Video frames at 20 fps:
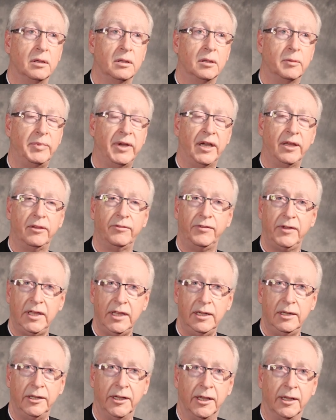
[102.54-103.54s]
the path of
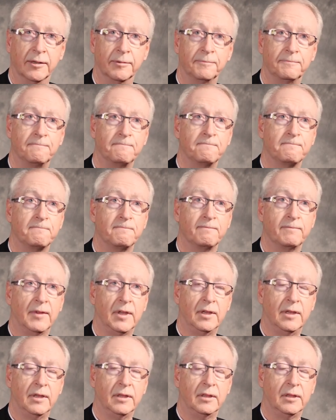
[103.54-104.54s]
healing,
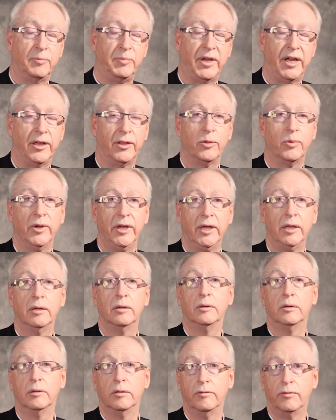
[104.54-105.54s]
the pathway
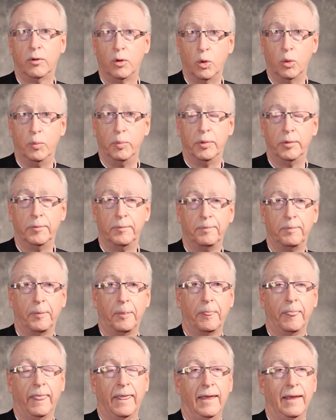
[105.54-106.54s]
of hope.
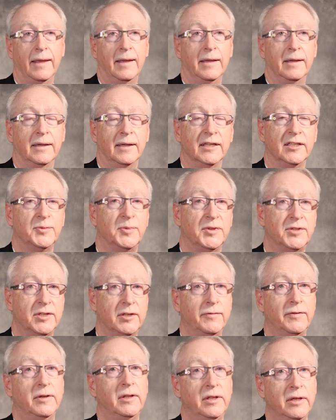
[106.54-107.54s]
And
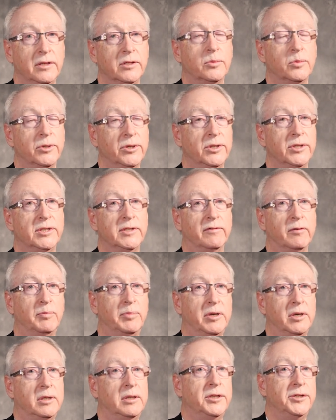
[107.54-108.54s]
specifically as words of
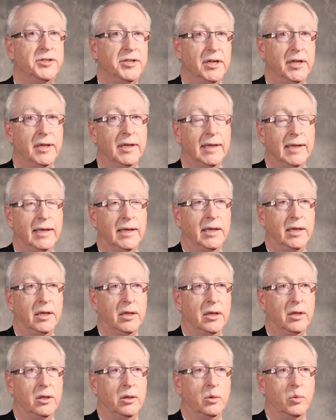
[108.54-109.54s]
apology,
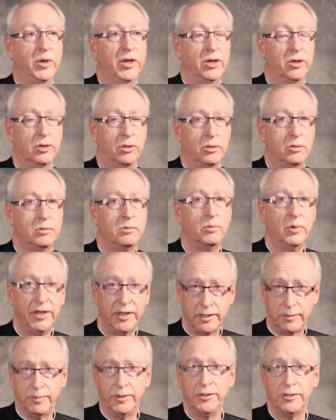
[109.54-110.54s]
we know, we
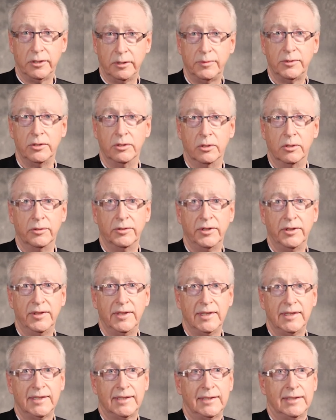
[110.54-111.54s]
as bishops know, that
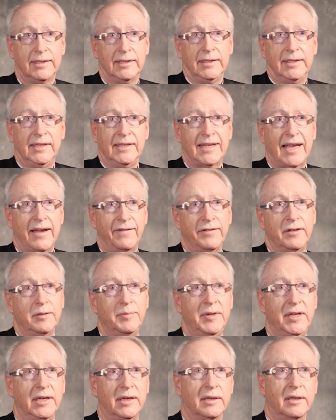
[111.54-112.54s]
this, these have to
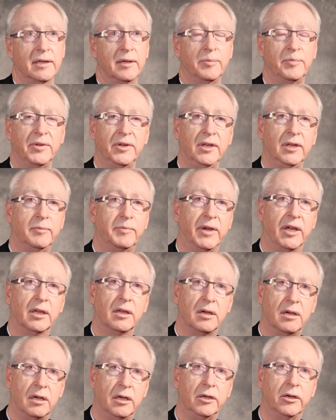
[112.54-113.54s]
be accompanied by
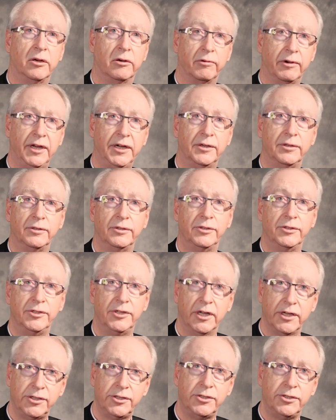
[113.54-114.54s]
concrete
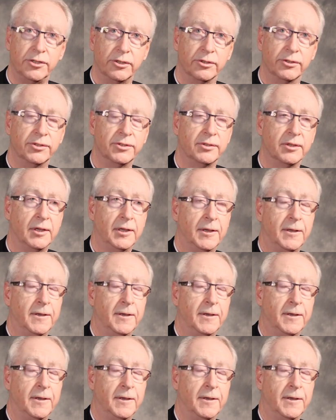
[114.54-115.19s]
gestures